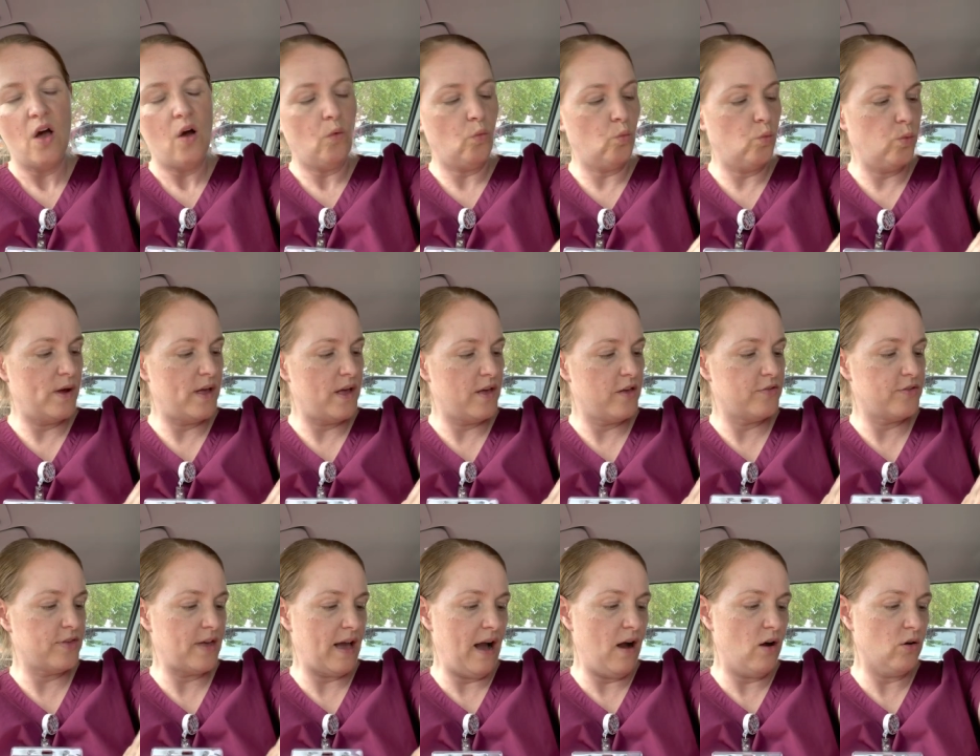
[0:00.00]

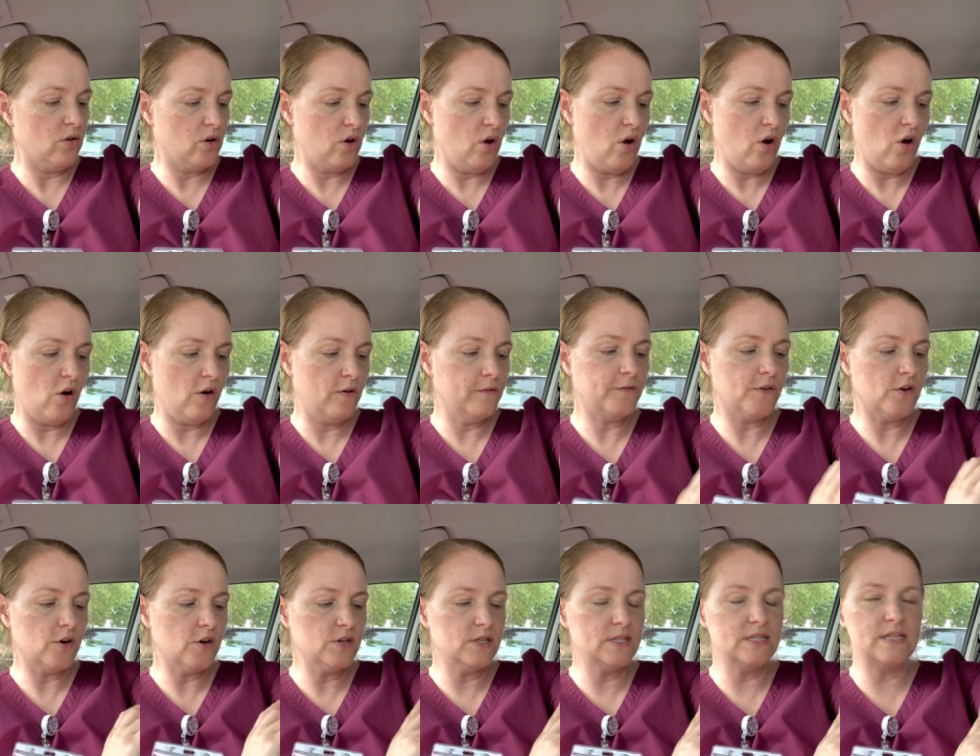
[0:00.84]
with alcohol
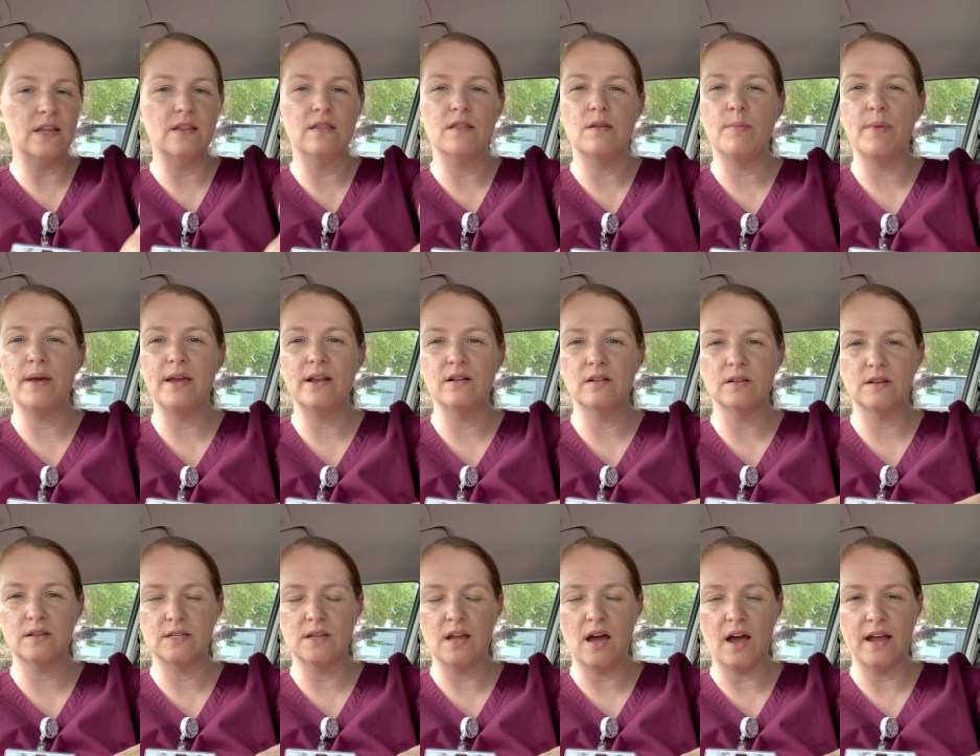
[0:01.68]
first, then the
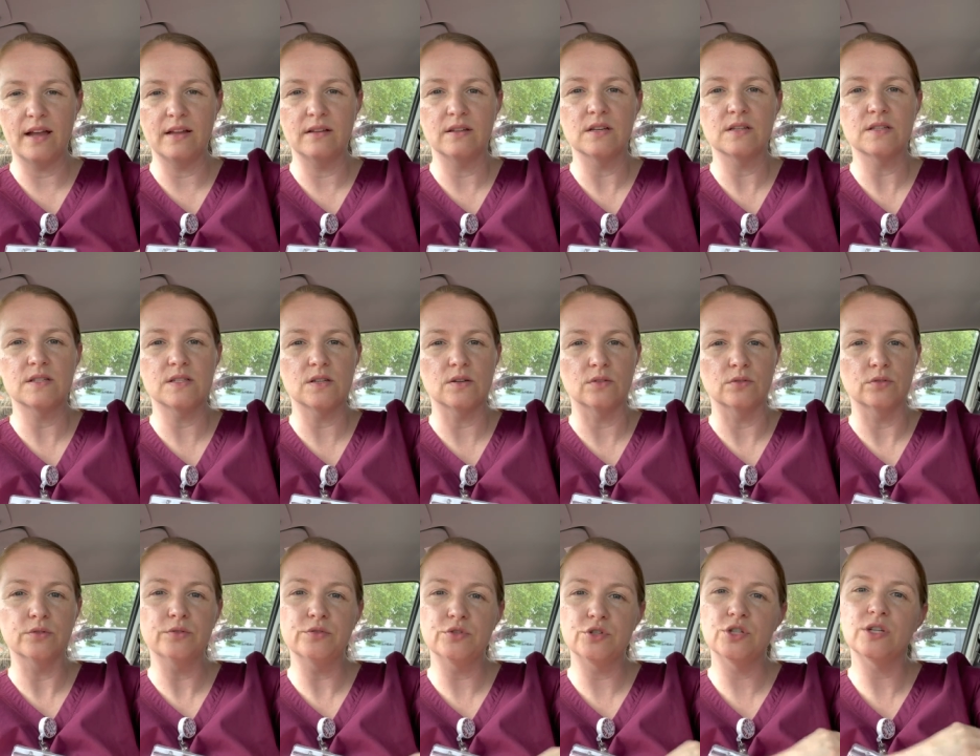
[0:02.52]
betadine
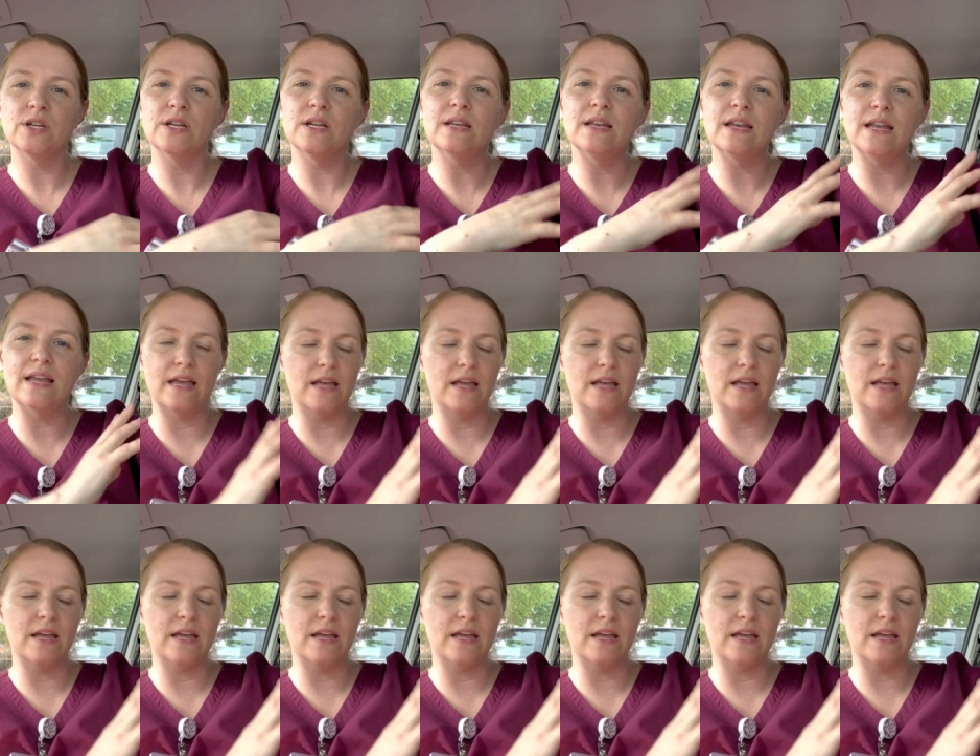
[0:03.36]
solution.